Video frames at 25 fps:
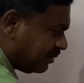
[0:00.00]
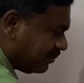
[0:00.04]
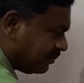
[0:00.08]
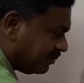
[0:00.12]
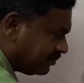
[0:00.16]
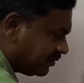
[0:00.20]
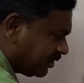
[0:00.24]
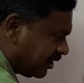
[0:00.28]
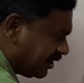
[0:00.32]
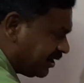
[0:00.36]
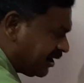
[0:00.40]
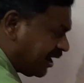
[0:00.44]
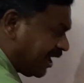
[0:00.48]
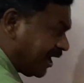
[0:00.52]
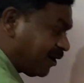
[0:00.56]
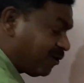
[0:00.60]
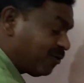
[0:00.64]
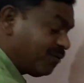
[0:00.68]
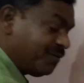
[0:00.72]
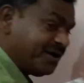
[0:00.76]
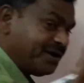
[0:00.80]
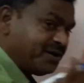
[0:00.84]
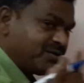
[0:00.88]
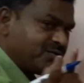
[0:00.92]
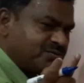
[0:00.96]
then
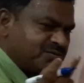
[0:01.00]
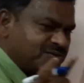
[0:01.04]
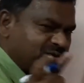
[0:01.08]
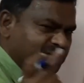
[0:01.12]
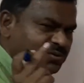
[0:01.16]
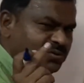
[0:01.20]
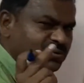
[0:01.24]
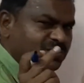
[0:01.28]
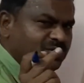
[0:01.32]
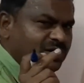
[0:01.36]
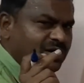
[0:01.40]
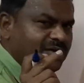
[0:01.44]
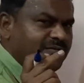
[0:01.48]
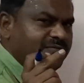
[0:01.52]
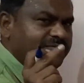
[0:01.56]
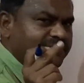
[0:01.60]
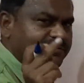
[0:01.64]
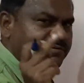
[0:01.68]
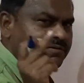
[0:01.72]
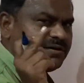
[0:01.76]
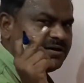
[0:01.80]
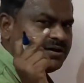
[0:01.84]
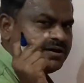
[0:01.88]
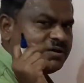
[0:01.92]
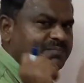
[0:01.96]
according to the rule
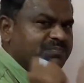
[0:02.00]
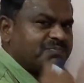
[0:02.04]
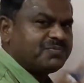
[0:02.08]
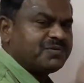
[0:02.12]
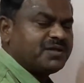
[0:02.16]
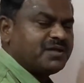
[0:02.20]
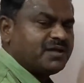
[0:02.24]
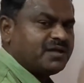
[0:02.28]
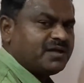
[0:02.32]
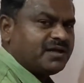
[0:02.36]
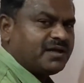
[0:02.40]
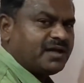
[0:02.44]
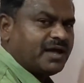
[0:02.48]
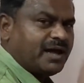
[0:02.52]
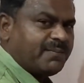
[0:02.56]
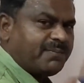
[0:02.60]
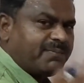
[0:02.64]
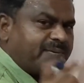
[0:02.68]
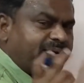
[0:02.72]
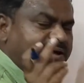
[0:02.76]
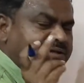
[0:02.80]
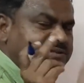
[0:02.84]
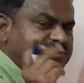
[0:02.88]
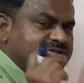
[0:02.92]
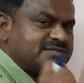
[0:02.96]
of
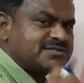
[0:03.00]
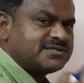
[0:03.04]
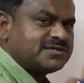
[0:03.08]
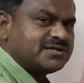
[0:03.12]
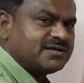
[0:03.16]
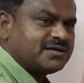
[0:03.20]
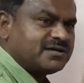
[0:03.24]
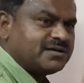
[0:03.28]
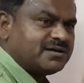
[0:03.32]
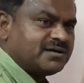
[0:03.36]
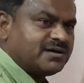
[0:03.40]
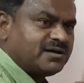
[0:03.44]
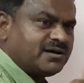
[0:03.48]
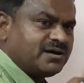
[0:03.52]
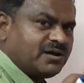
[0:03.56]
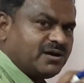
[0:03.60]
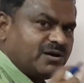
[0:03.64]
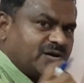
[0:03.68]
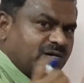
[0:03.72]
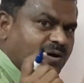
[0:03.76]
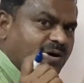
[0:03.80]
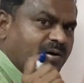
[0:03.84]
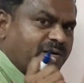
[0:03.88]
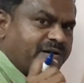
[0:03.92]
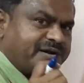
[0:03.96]
apply this
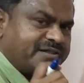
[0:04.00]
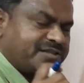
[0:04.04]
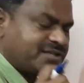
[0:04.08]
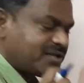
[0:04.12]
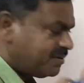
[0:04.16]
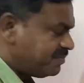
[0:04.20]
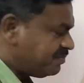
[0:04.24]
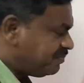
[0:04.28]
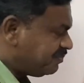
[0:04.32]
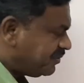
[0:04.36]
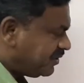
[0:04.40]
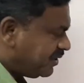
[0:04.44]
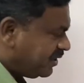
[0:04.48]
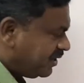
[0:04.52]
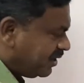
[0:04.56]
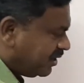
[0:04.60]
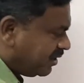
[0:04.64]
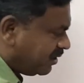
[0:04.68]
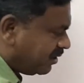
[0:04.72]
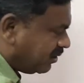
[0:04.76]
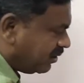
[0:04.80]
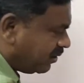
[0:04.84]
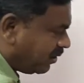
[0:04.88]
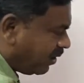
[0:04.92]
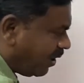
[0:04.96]
logarithm,
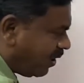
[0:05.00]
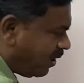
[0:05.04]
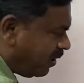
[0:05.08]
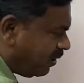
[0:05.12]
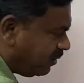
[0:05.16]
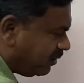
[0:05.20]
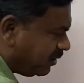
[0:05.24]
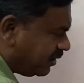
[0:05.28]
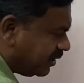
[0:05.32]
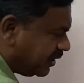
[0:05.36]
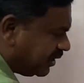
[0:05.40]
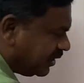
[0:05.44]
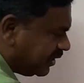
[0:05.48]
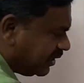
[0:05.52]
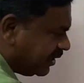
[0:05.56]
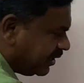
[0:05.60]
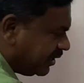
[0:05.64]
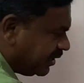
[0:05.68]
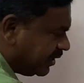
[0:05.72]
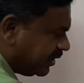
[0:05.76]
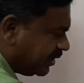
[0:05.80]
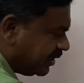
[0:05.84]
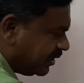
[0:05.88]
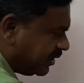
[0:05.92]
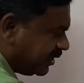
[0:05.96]
log
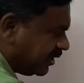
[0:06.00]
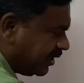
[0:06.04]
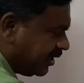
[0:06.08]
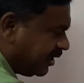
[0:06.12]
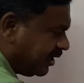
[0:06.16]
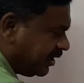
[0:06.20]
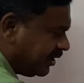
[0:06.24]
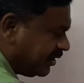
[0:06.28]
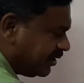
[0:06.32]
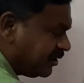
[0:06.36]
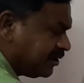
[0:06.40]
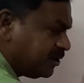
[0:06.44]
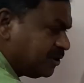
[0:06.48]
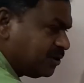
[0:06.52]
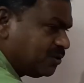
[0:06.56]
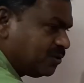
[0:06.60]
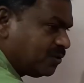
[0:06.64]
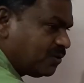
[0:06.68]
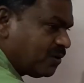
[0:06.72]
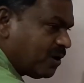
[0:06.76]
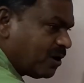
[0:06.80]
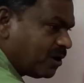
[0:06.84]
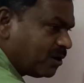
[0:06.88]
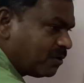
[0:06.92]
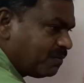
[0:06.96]
a into
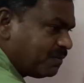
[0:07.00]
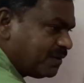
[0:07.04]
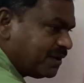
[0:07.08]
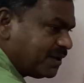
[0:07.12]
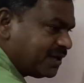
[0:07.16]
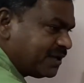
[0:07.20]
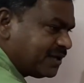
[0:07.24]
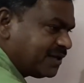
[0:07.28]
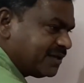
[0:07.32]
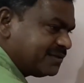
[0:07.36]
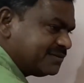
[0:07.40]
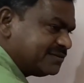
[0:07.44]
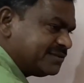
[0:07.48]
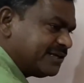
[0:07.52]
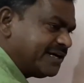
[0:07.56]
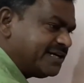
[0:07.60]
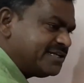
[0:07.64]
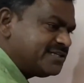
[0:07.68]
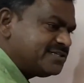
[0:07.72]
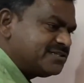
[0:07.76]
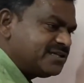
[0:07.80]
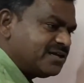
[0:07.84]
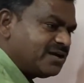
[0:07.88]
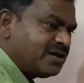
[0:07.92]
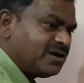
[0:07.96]
log b, that
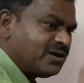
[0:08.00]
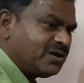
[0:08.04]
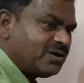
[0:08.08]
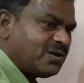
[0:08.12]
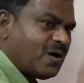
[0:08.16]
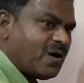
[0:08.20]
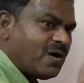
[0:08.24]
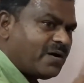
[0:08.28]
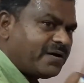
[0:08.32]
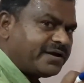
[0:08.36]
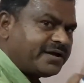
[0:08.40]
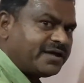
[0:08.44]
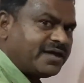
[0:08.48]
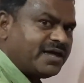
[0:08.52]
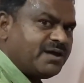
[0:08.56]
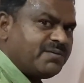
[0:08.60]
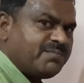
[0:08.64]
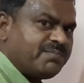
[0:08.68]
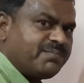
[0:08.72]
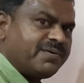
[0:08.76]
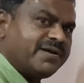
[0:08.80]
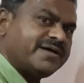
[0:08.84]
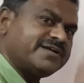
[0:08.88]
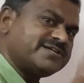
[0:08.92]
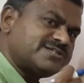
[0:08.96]
is the log a
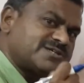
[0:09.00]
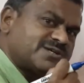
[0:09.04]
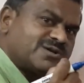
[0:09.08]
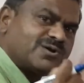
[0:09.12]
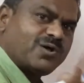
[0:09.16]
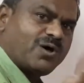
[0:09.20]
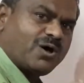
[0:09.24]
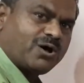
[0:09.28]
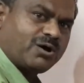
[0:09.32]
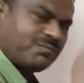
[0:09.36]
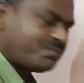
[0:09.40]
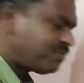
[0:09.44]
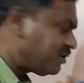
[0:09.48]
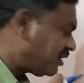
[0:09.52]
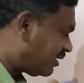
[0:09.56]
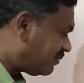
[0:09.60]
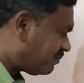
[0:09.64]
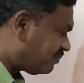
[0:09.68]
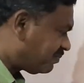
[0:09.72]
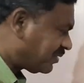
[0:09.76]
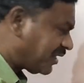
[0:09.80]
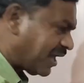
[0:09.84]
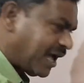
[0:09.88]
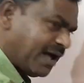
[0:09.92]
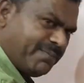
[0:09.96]
plus log b.
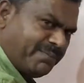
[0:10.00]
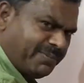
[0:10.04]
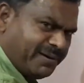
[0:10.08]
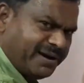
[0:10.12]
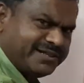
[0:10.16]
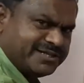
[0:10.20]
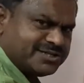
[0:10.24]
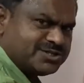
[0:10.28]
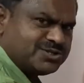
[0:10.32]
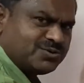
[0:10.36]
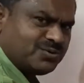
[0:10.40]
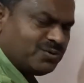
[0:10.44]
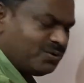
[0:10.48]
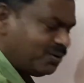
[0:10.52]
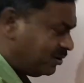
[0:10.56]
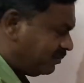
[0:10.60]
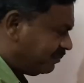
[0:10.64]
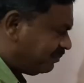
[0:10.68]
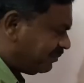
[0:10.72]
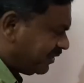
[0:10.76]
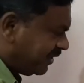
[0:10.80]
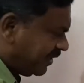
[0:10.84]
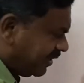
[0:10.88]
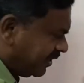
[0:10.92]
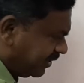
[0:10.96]
Apply this rule.
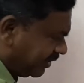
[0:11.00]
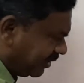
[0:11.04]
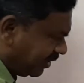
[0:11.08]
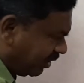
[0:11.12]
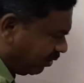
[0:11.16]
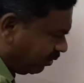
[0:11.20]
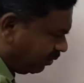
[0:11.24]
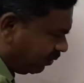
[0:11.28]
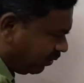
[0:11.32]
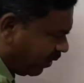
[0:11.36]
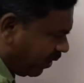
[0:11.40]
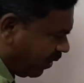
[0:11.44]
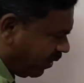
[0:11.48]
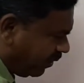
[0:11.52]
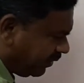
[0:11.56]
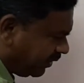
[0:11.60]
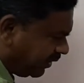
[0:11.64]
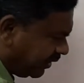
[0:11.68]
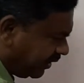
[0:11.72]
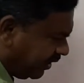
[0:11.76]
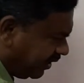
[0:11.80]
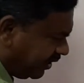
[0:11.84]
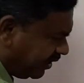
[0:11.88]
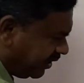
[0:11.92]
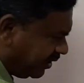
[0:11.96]
Now
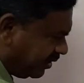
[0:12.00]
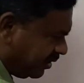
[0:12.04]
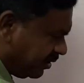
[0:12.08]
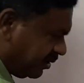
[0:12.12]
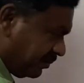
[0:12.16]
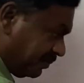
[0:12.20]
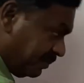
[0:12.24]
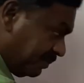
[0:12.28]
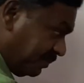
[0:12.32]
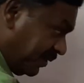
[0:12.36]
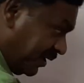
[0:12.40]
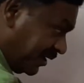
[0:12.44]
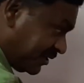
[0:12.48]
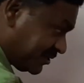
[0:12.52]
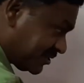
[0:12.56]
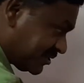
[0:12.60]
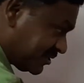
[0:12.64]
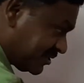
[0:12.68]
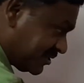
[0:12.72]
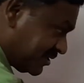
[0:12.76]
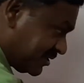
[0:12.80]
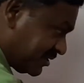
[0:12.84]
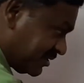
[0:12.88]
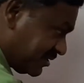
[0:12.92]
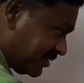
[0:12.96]
log a
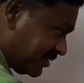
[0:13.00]
plus